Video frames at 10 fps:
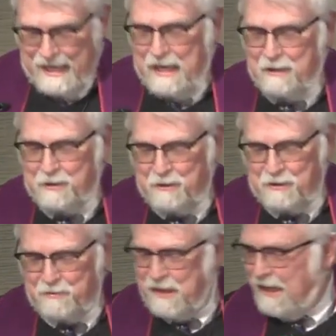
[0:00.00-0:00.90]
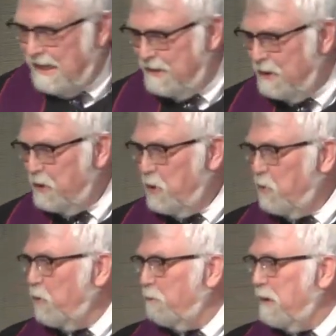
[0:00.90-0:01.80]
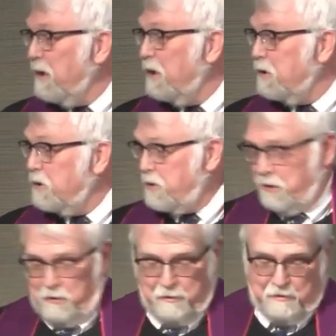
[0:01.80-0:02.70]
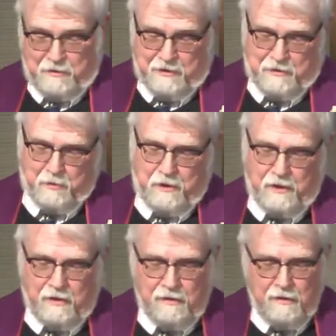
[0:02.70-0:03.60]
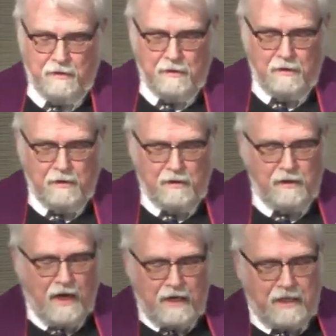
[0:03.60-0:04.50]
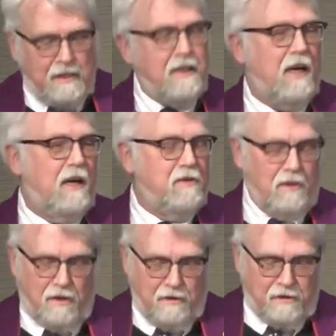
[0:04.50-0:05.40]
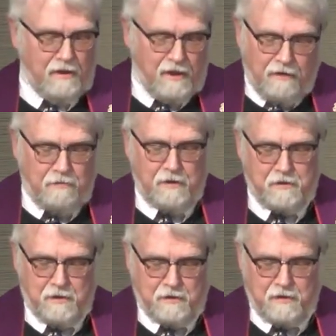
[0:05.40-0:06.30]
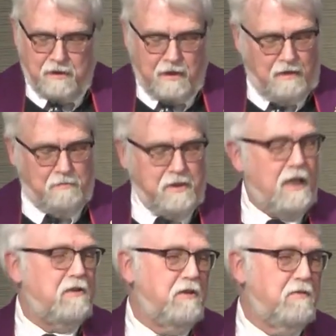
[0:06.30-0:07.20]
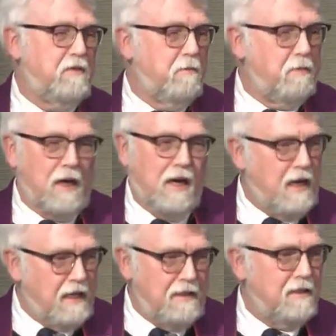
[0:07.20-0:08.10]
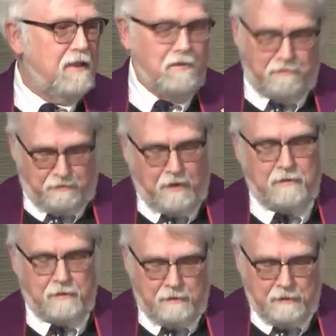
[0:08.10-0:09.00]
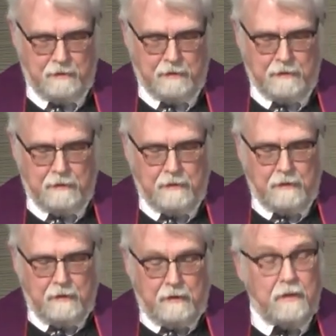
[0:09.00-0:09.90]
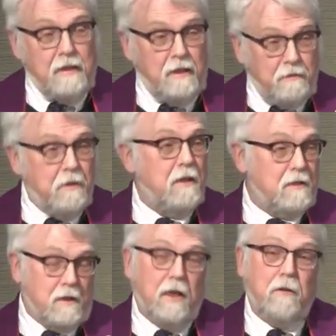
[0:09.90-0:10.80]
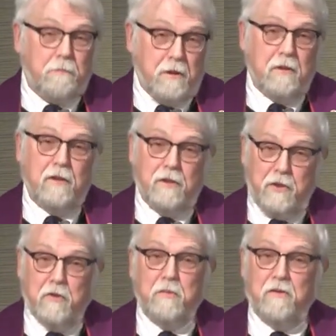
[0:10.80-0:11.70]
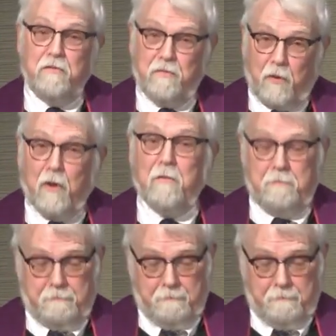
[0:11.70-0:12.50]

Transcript: the angels of God will be on your shoulder this week, knocking down all the lovelessness that comes at you from behind and in front, even as they appear in human form.